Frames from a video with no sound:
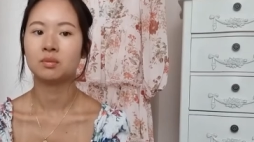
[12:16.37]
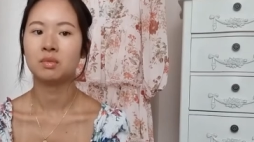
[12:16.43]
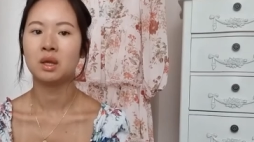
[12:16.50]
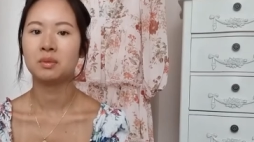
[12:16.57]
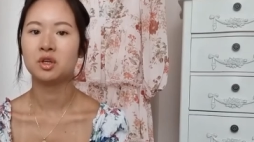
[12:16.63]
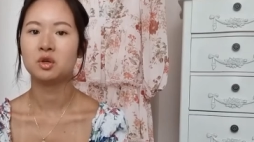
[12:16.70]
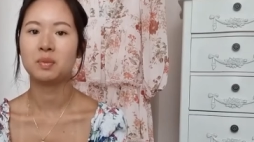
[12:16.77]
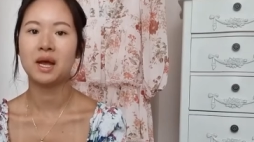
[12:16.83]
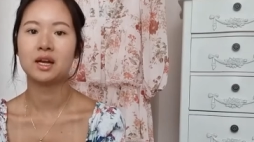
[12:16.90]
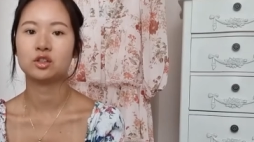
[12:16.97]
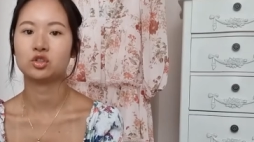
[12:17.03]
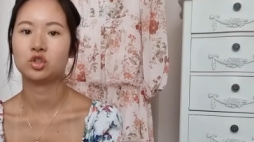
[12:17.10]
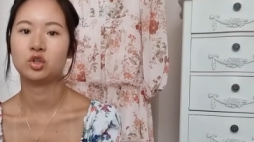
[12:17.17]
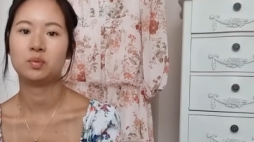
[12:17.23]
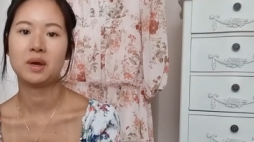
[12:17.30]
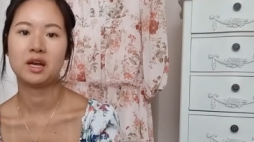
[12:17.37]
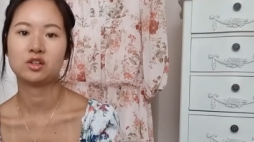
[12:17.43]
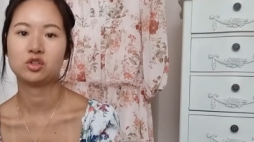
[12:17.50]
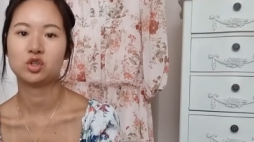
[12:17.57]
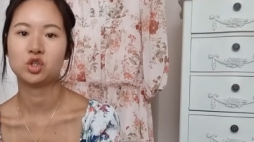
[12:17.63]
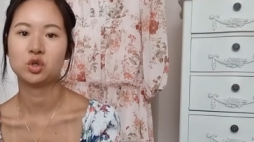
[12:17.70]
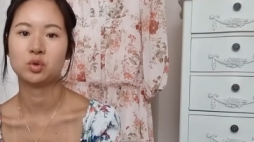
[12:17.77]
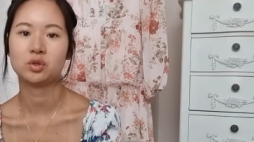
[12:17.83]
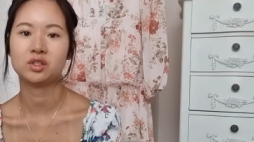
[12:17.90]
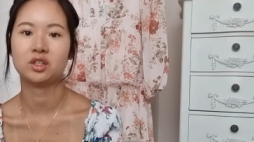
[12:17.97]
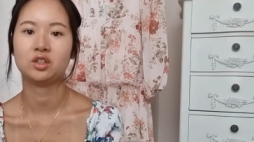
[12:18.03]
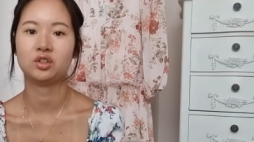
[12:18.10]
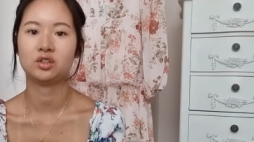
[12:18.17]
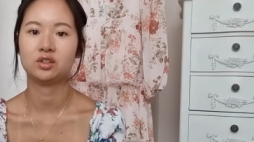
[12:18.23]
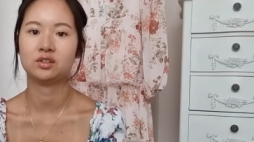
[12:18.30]
maybe you pack two pairs of shorts that
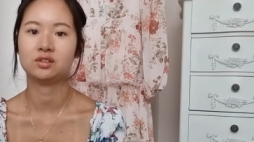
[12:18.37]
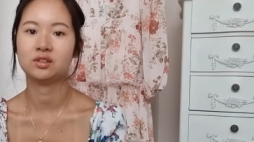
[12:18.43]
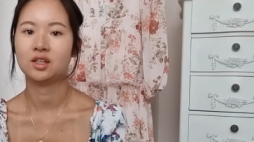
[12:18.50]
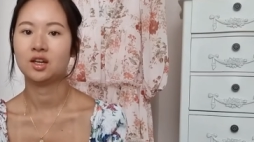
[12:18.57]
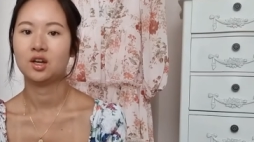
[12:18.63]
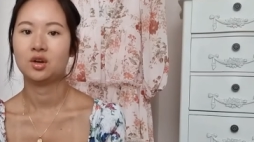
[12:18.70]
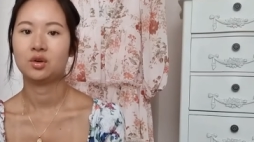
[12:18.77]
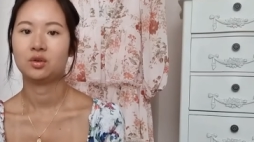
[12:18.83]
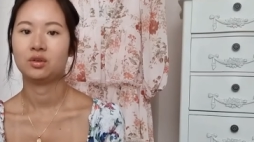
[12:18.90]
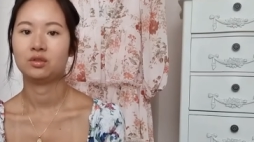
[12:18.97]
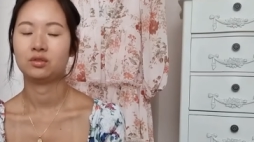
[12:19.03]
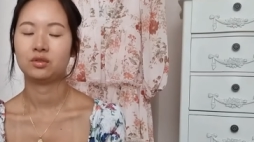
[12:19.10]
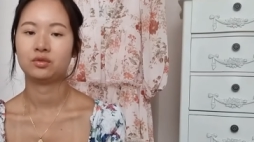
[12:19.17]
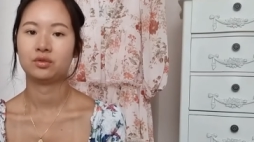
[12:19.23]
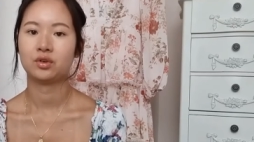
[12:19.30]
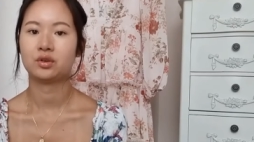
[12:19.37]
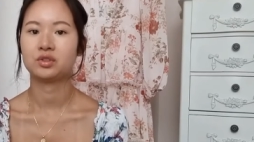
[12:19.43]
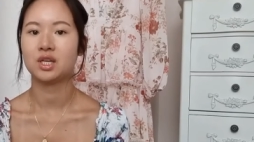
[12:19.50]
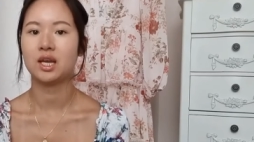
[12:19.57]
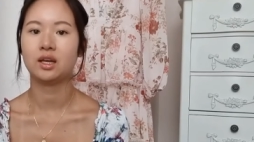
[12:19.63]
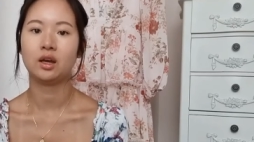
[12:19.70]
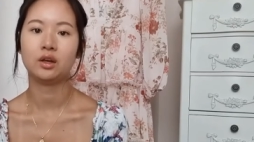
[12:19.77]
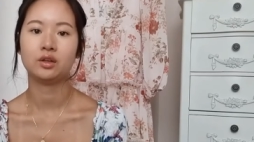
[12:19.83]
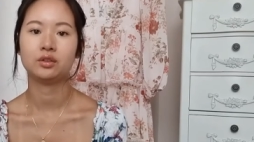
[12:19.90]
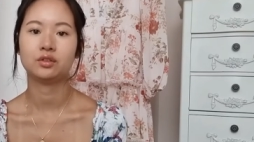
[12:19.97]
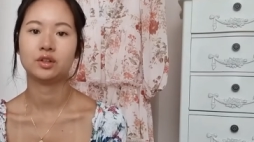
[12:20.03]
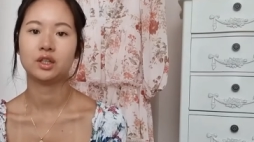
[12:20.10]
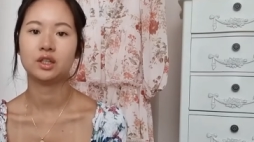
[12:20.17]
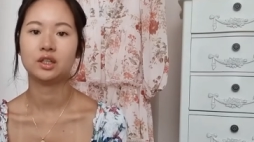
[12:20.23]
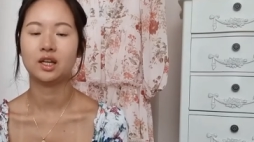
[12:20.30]
you can rotate
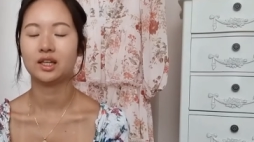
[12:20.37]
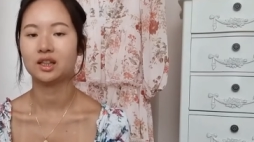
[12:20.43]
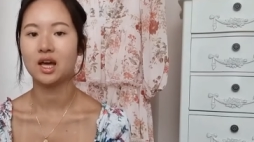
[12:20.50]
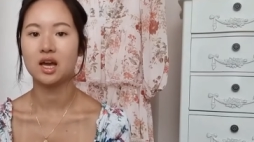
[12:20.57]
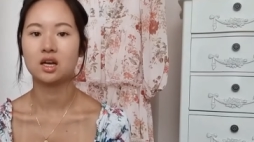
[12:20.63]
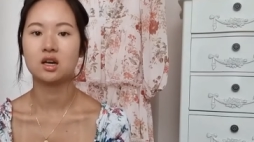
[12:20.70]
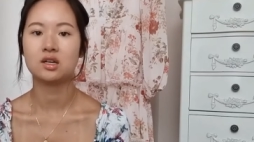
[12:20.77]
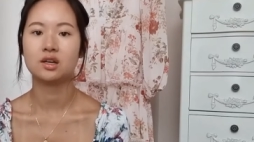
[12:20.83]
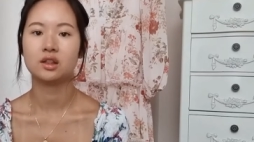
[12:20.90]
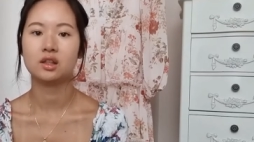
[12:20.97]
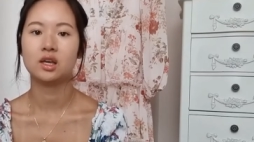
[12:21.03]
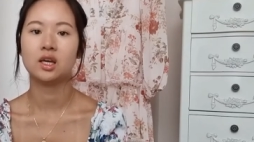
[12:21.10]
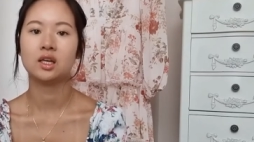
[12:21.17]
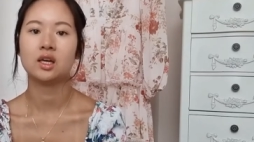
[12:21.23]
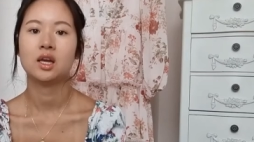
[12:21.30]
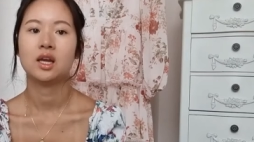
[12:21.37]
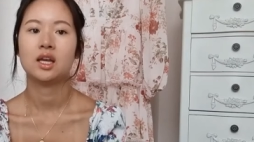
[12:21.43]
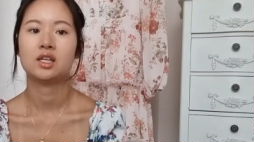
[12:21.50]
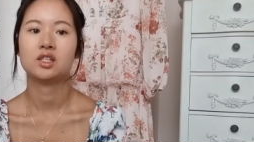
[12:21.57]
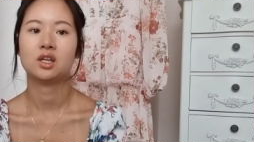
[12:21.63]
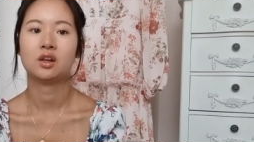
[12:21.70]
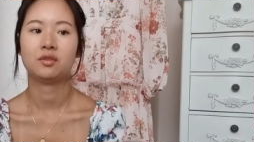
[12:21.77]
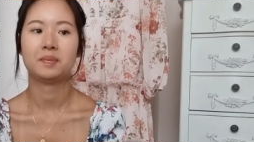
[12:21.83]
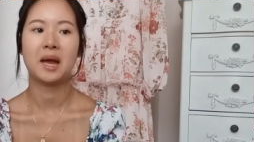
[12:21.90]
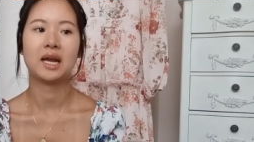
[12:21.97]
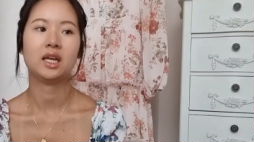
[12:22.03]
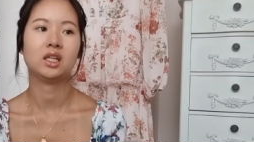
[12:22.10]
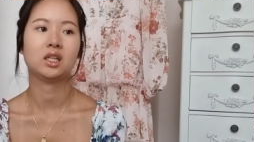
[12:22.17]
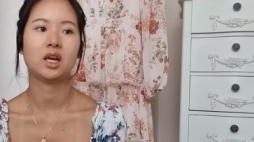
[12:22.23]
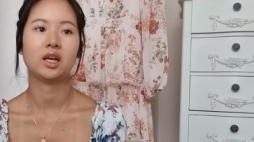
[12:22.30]
over like that kind of thing instead of
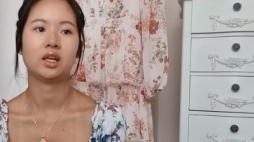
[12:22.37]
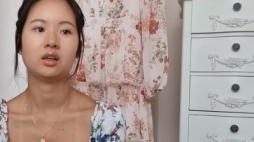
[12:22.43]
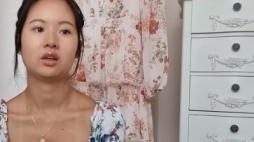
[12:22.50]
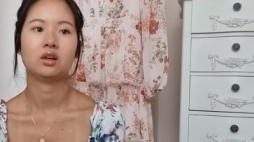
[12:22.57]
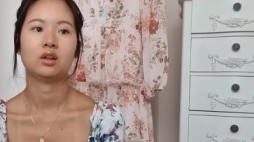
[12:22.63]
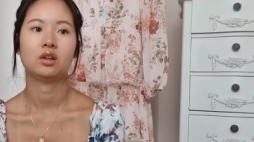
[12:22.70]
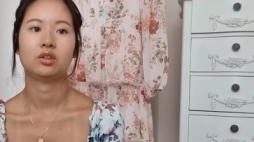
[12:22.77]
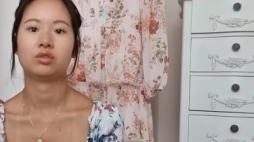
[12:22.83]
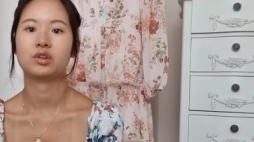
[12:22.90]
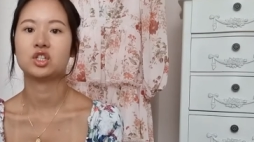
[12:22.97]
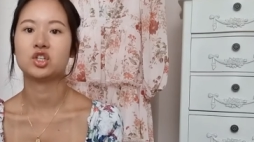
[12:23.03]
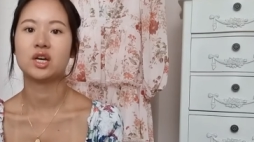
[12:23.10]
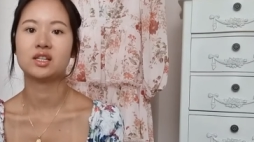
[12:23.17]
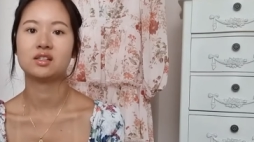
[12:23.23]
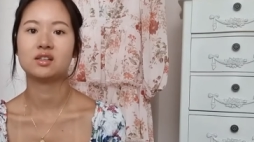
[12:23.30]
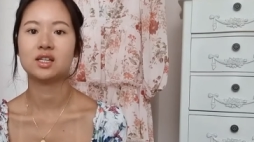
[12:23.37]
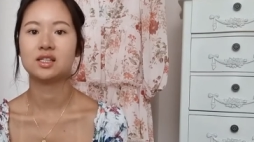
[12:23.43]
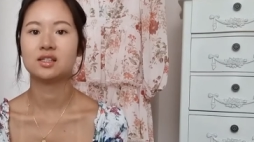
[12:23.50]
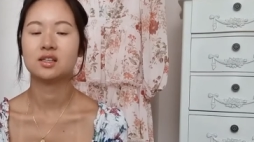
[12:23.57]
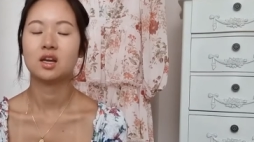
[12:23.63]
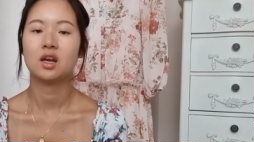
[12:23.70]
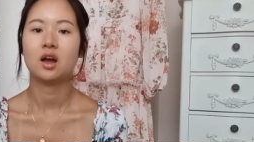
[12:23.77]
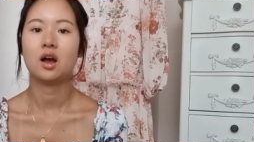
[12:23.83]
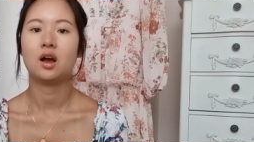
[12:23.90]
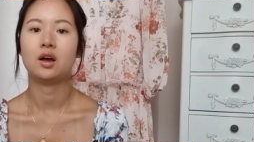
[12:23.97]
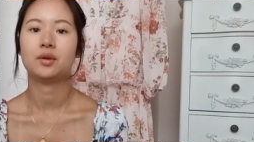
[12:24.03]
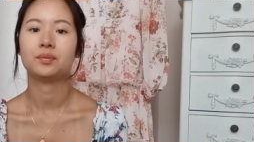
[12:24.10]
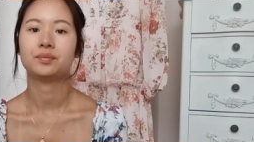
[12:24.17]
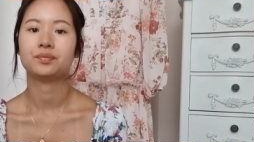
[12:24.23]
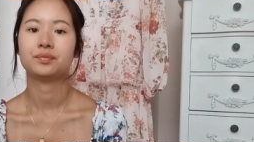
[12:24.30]
packing like three dresses
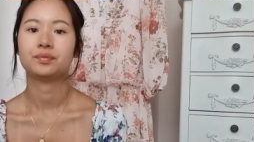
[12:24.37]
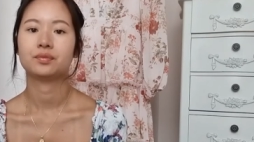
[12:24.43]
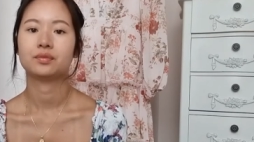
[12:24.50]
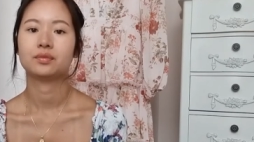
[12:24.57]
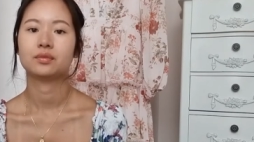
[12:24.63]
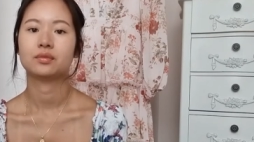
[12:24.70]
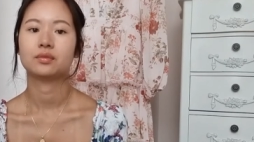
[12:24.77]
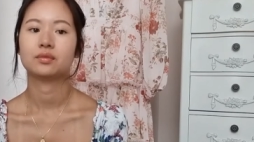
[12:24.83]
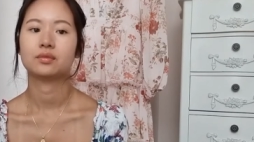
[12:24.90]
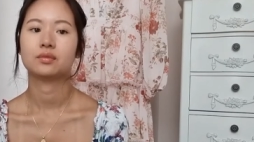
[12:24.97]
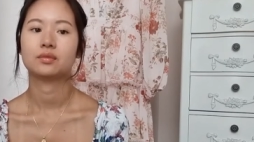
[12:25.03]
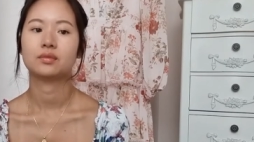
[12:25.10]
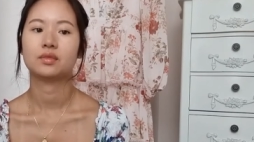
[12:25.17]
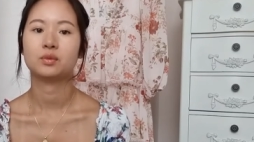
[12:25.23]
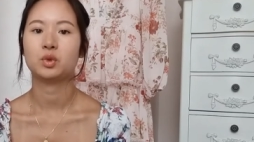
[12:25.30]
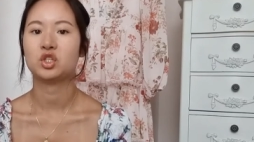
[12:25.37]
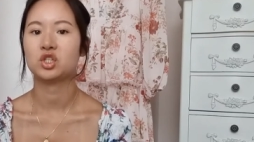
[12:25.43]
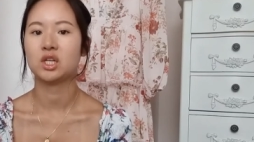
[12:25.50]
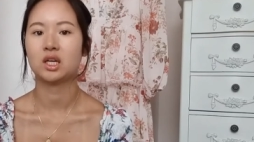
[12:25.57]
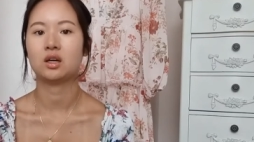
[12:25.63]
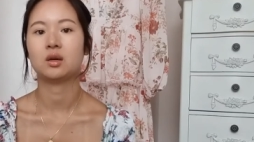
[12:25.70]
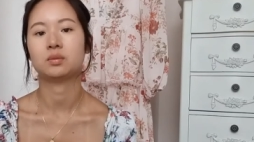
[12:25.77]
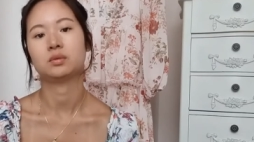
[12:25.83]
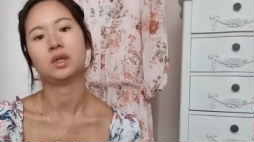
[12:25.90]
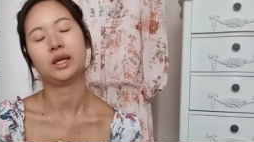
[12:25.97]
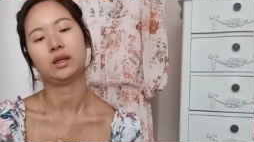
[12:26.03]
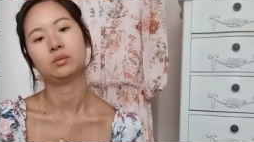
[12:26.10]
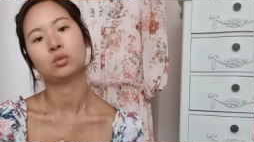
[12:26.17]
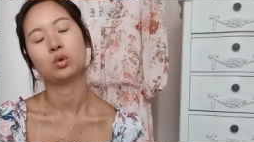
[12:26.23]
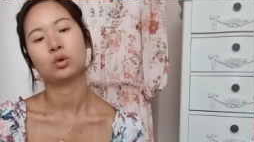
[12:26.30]
um which take up
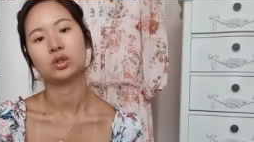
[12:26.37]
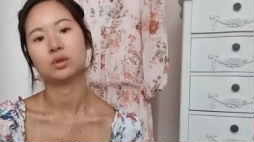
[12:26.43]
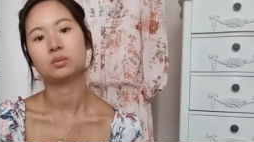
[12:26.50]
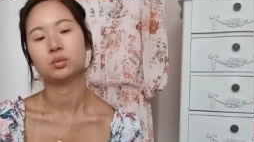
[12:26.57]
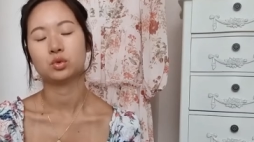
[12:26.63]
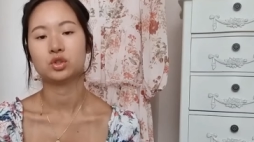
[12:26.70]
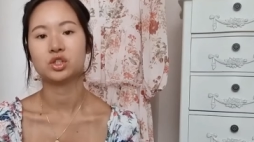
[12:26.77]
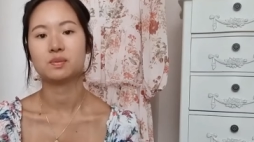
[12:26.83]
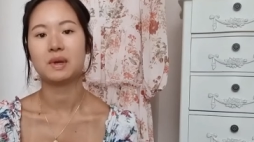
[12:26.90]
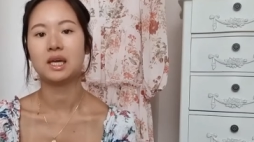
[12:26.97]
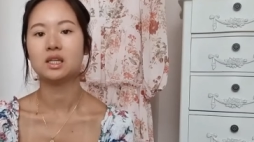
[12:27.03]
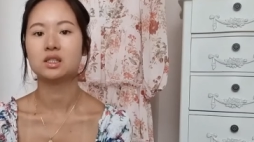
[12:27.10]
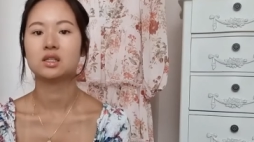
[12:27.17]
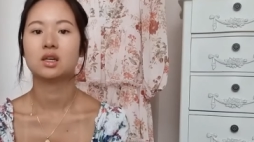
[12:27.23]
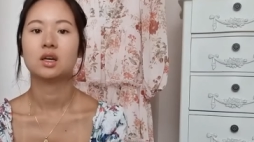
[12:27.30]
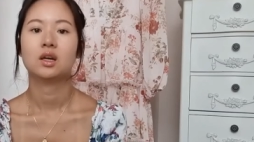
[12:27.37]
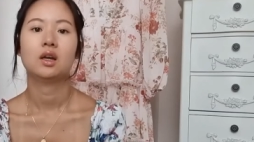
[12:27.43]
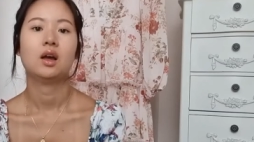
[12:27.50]
like more more space